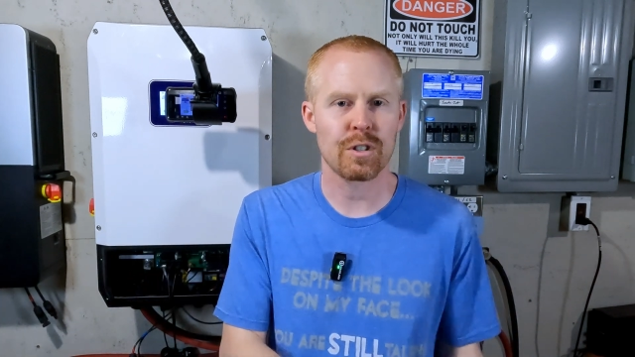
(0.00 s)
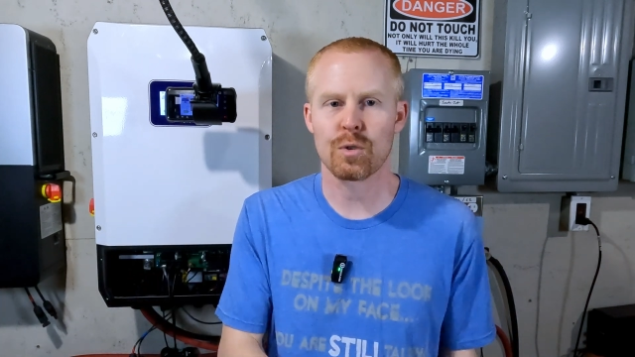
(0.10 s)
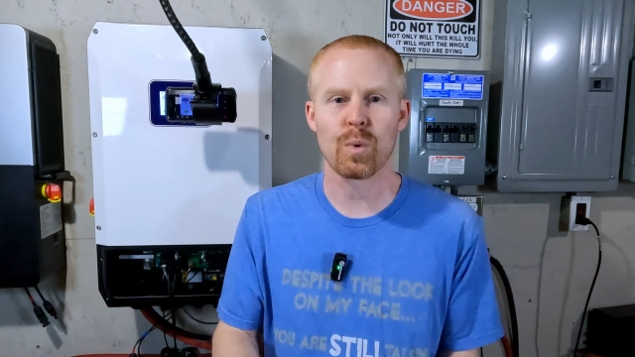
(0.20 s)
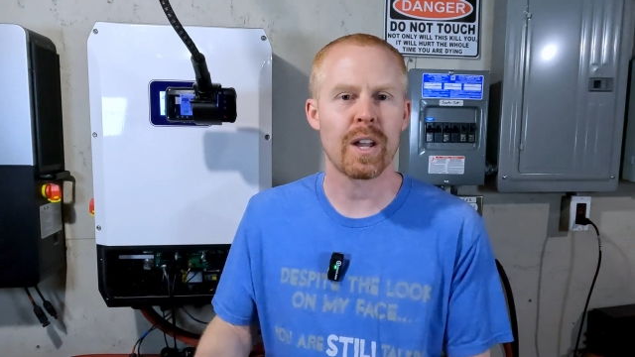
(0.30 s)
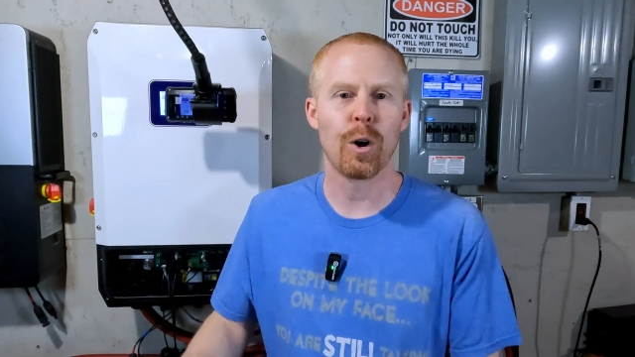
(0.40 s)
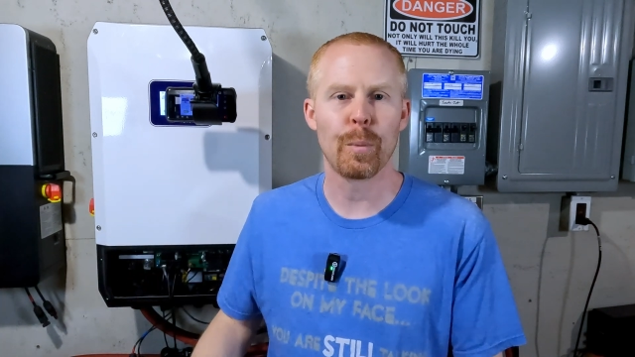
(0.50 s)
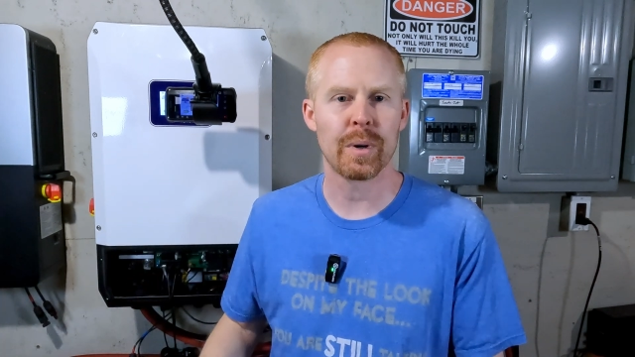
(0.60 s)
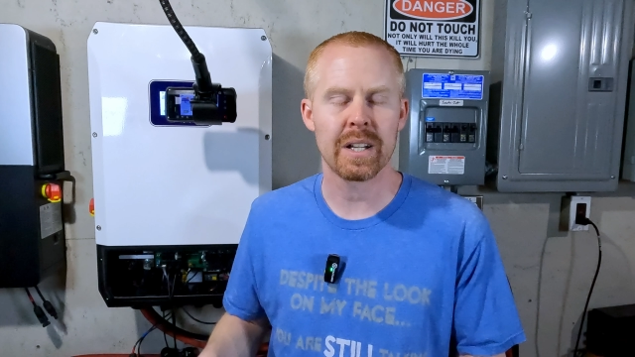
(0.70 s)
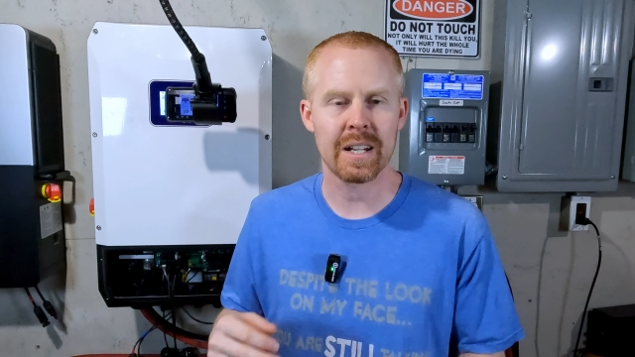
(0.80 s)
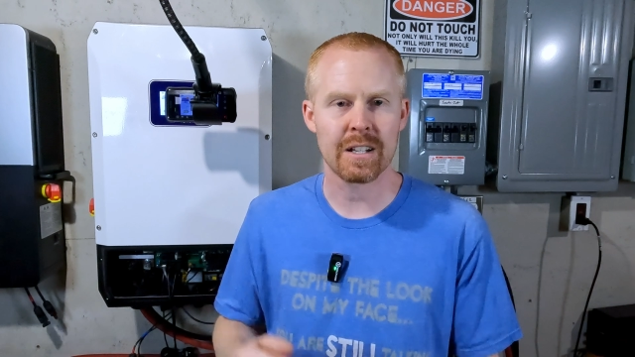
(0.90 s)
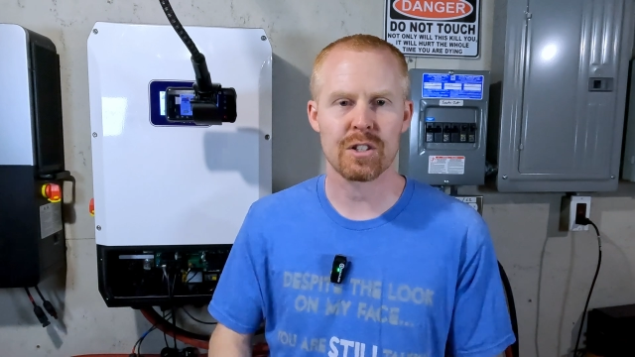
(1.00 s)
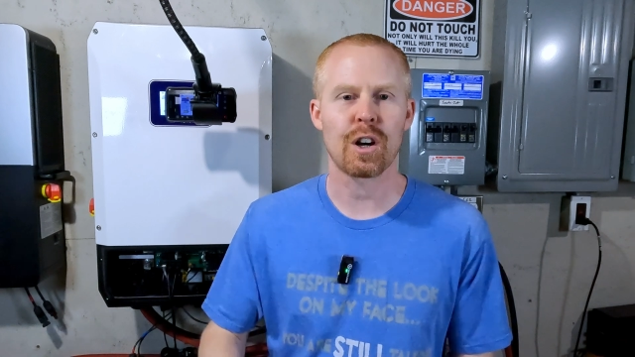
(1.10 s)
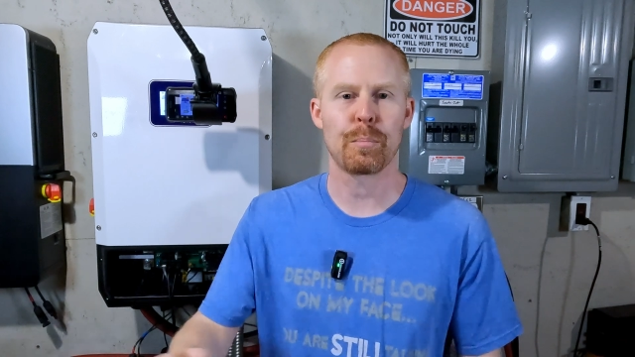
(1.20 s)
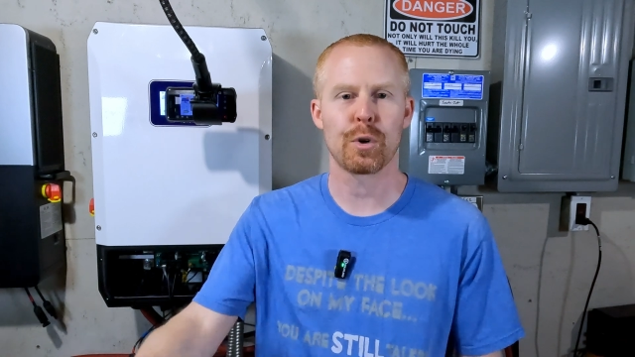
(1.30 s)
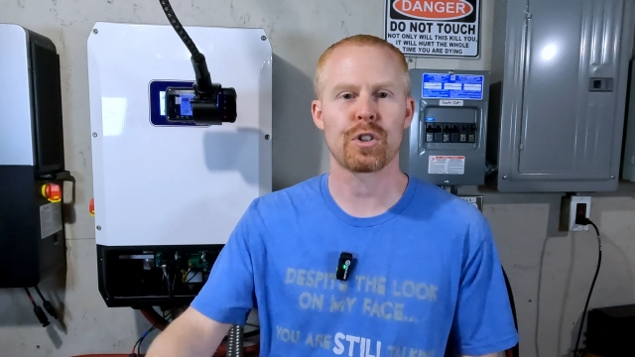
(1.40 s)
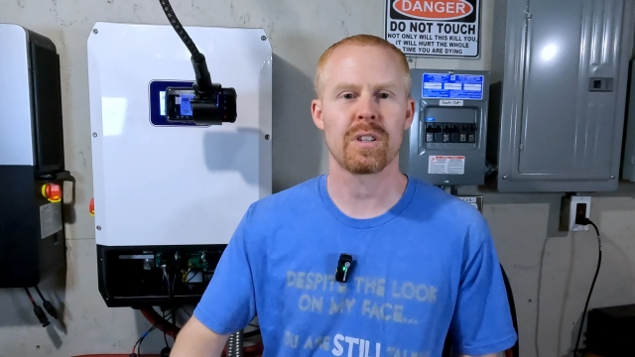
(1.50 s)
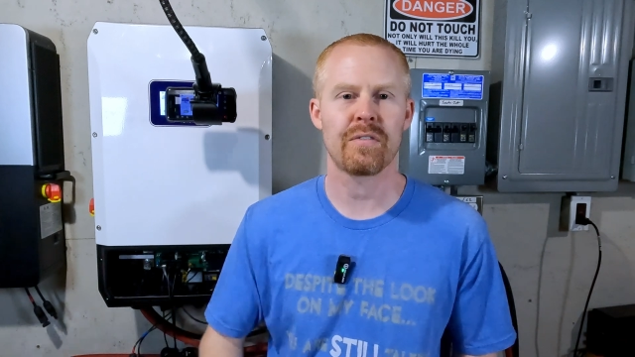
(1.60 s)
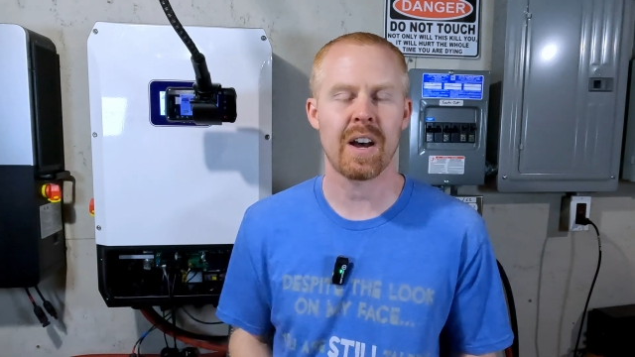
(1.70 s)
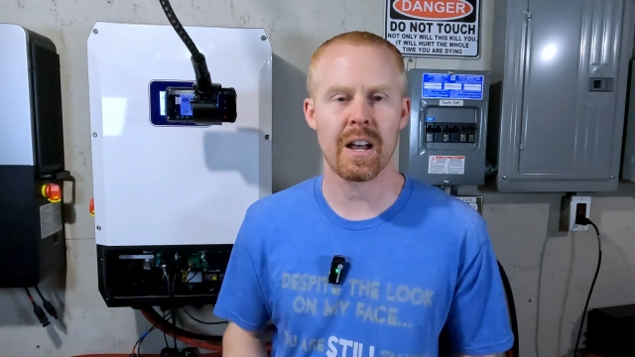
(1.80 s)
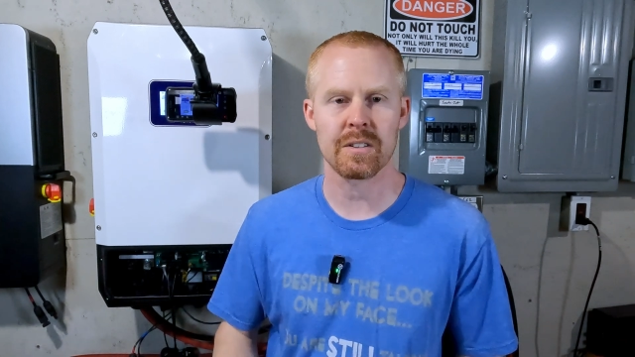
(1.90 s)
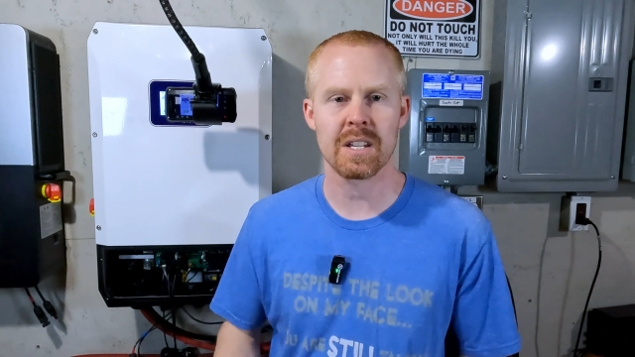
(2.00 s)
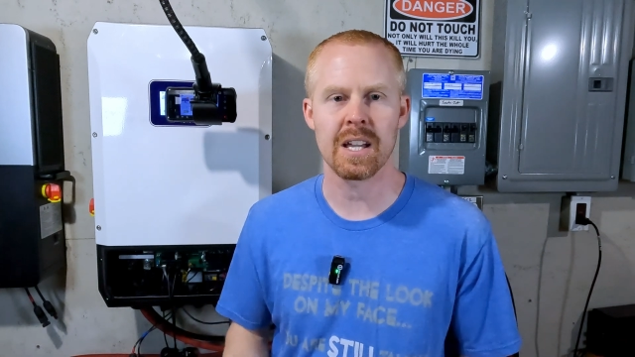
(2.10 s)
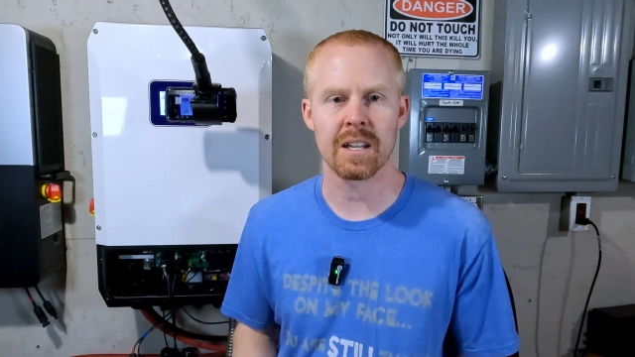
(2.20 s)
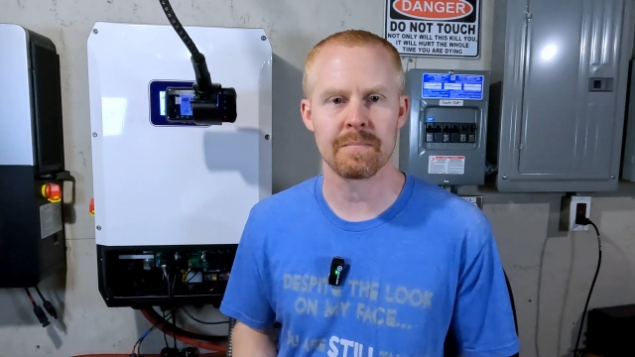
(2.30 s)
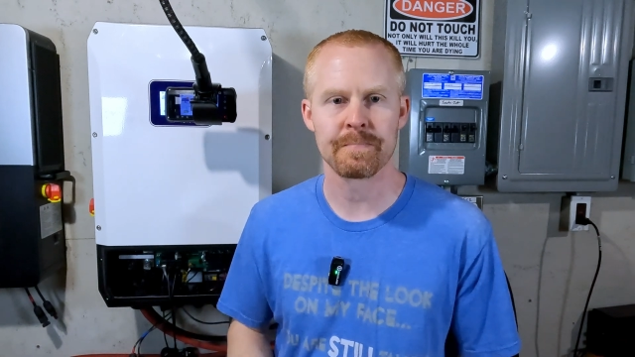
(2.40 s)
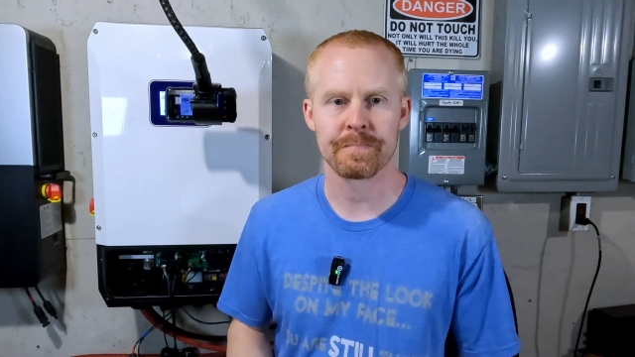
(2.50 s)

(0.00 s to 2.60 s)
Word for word: just reopen it and start pushing the files again.